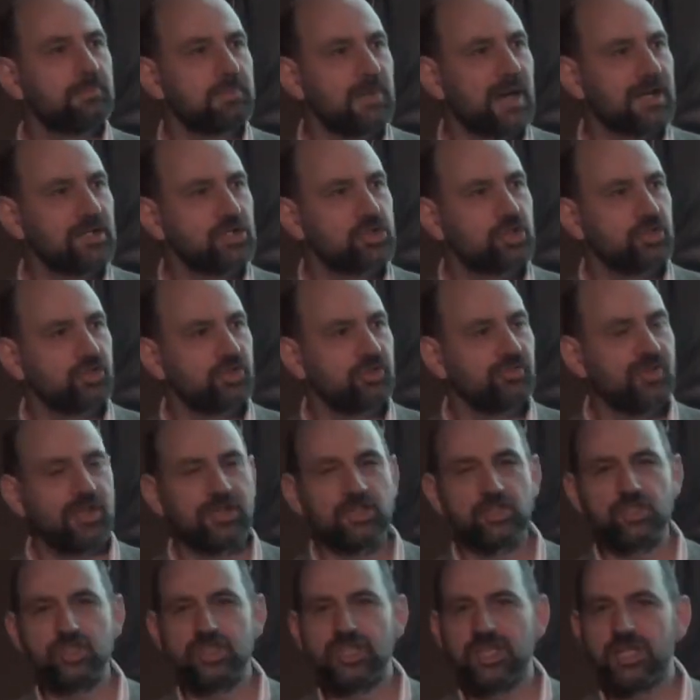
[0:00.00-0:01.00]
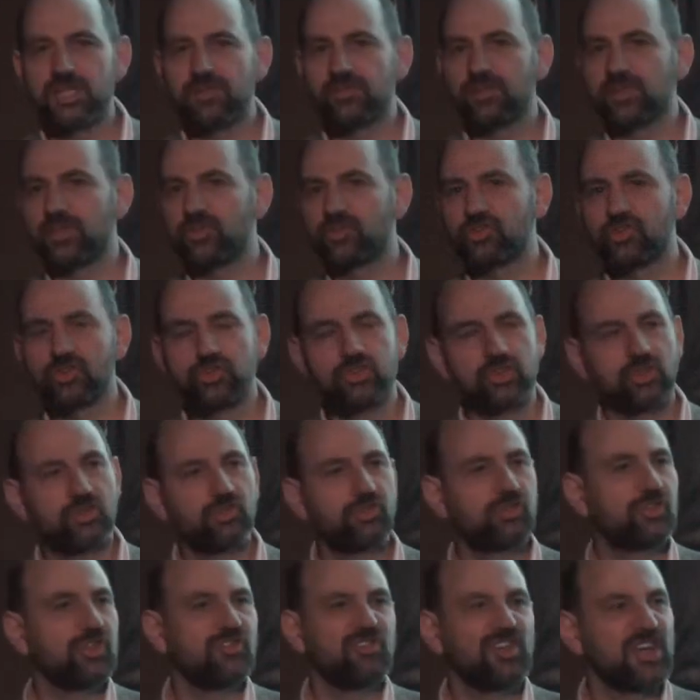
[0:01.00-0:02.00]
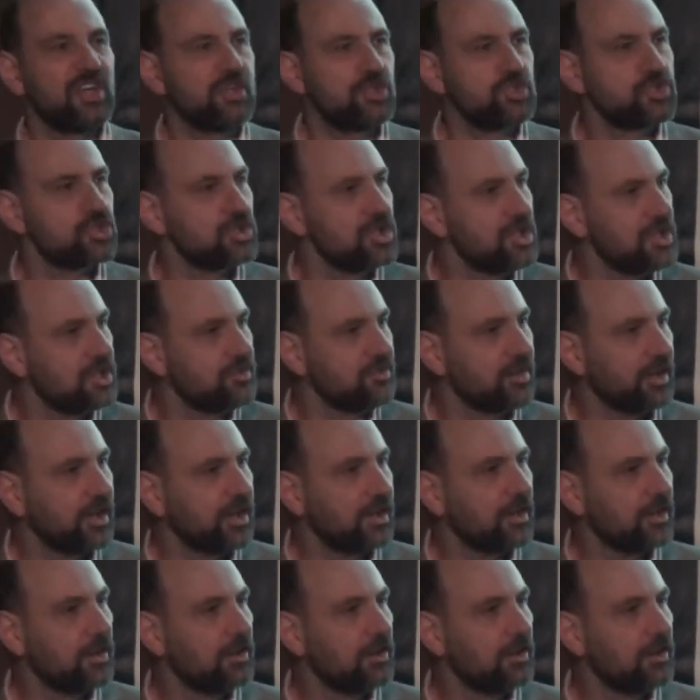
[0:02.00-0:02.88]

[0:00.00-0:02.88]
branches of engineering, such as civil engineering,